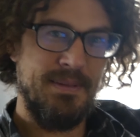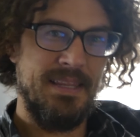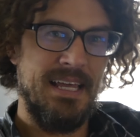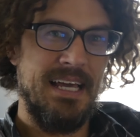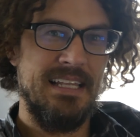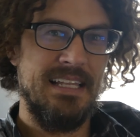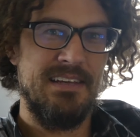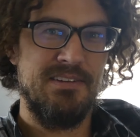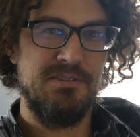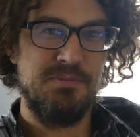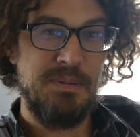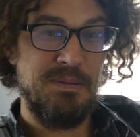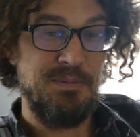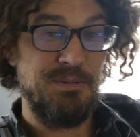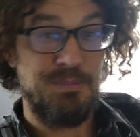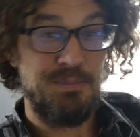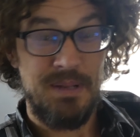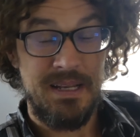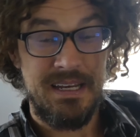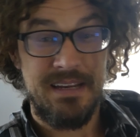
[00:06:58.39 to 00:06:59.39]
that leaves me
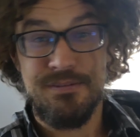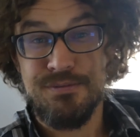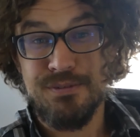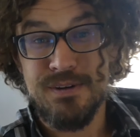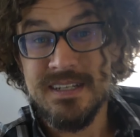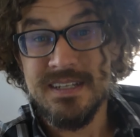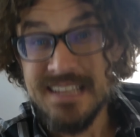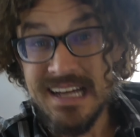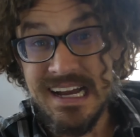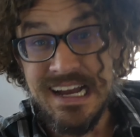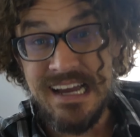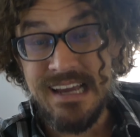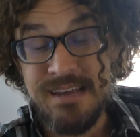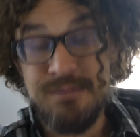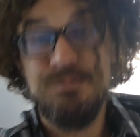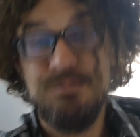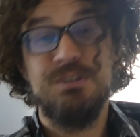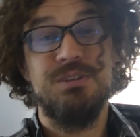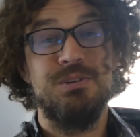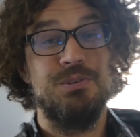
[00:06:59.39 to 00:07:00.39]
with plenty of free
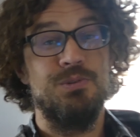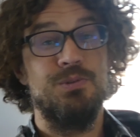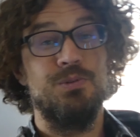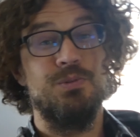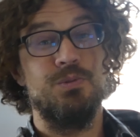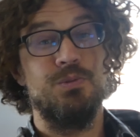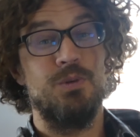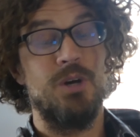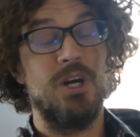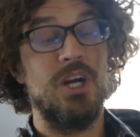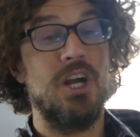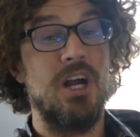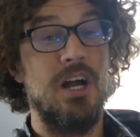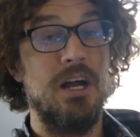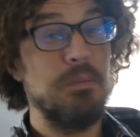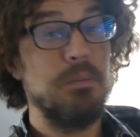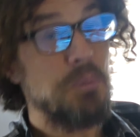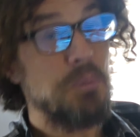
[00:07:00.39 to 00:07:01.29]
time to work on